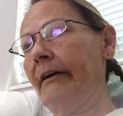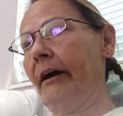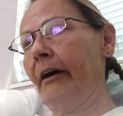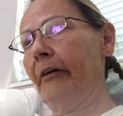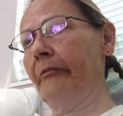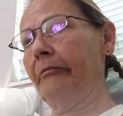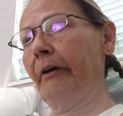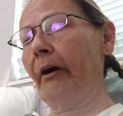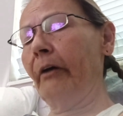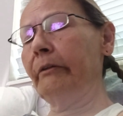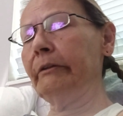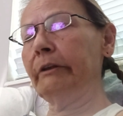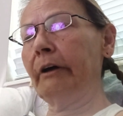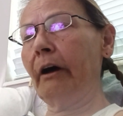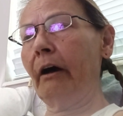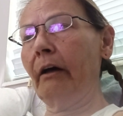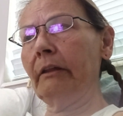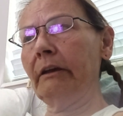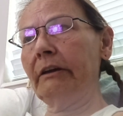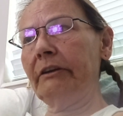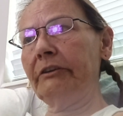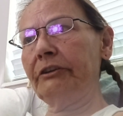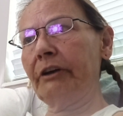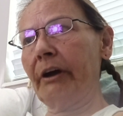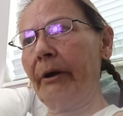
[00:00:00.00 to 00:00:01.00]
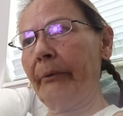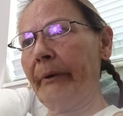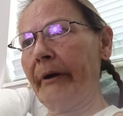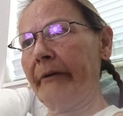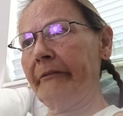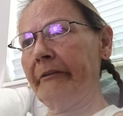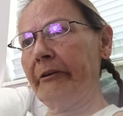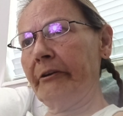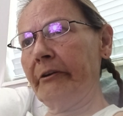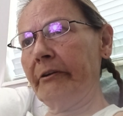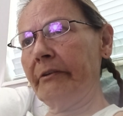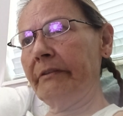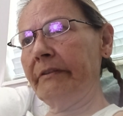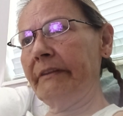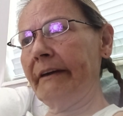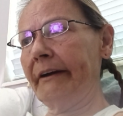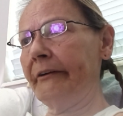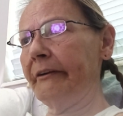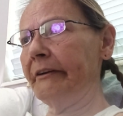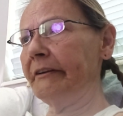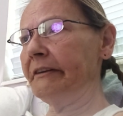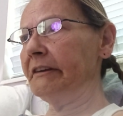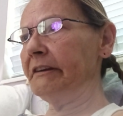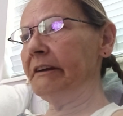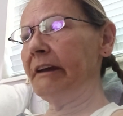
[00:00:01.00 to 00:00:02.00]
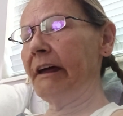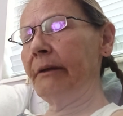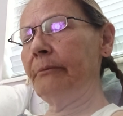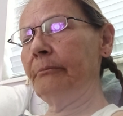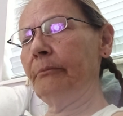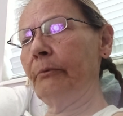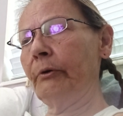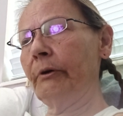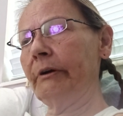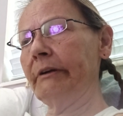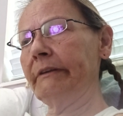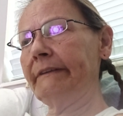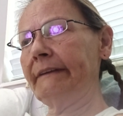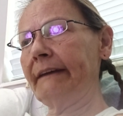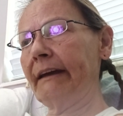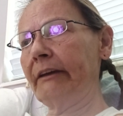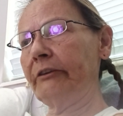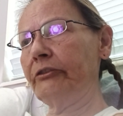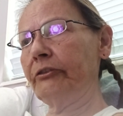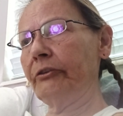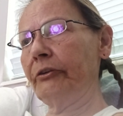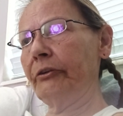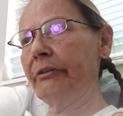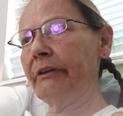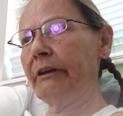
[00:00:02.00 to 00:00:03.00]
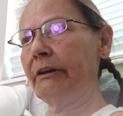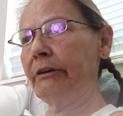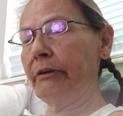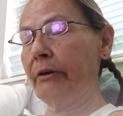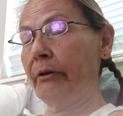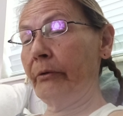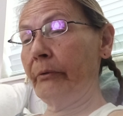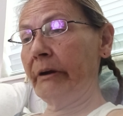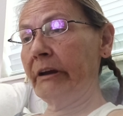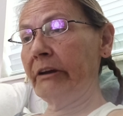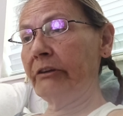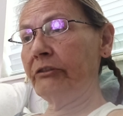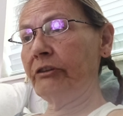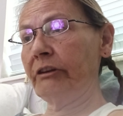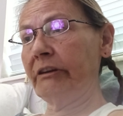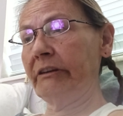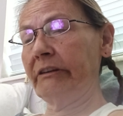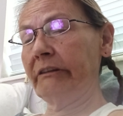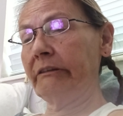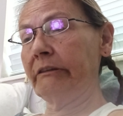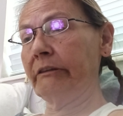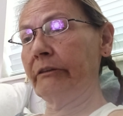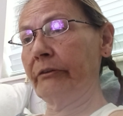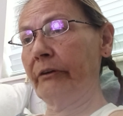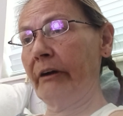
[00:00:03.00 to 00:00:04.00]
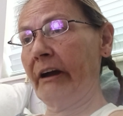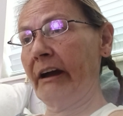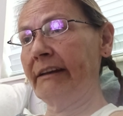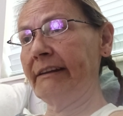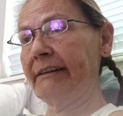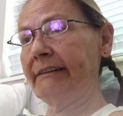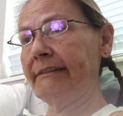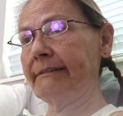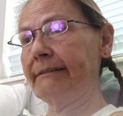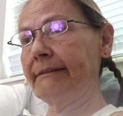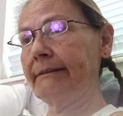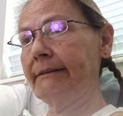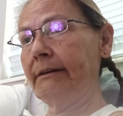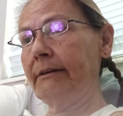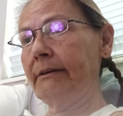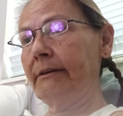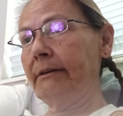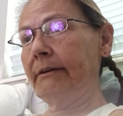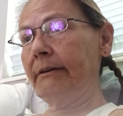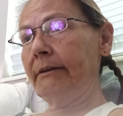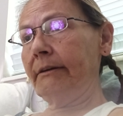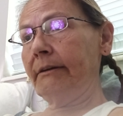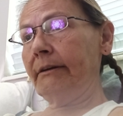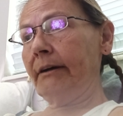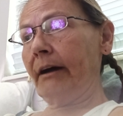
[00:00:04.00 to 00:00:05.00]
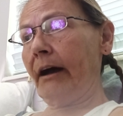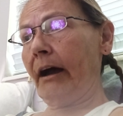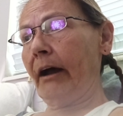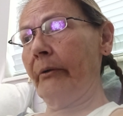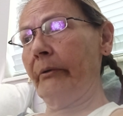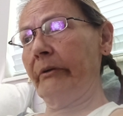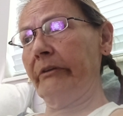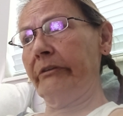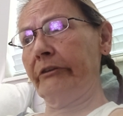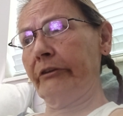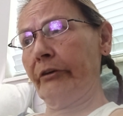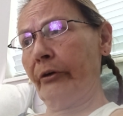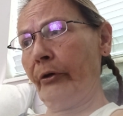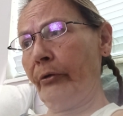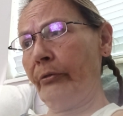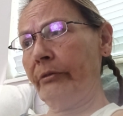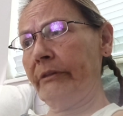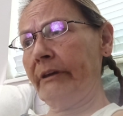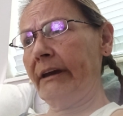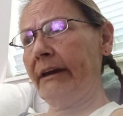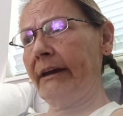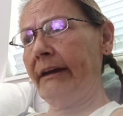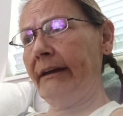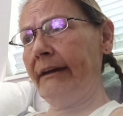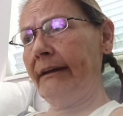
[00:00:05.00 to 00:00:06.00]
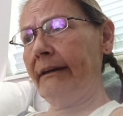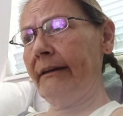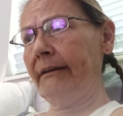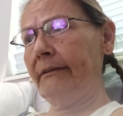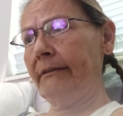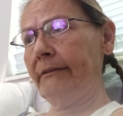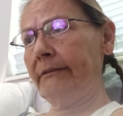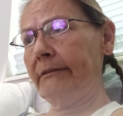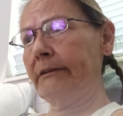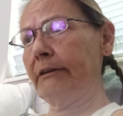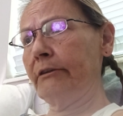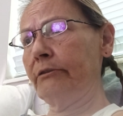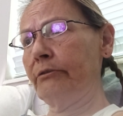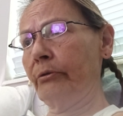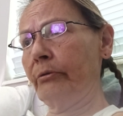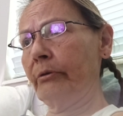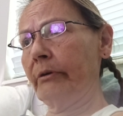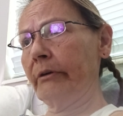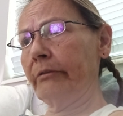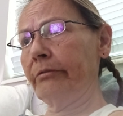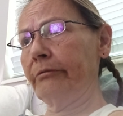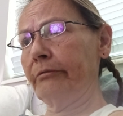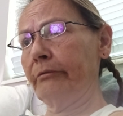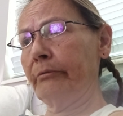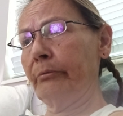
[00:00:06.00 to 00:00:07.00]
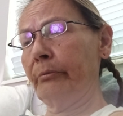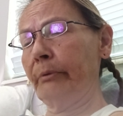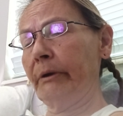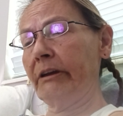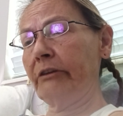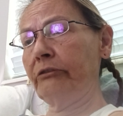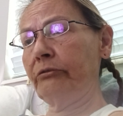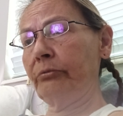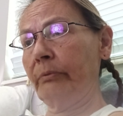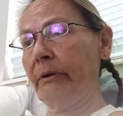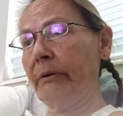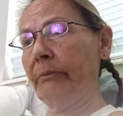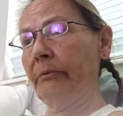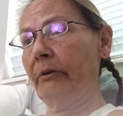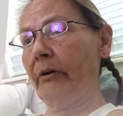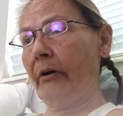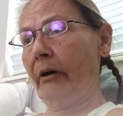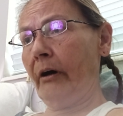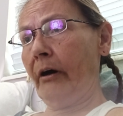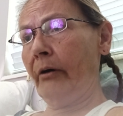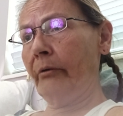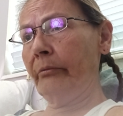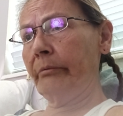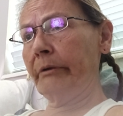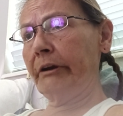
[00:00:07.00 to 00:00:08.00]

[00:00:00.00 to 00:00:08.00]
Of all knowledge, however, there is none more essential than knowing Jesus Christ. I was told that He is the door through which we will all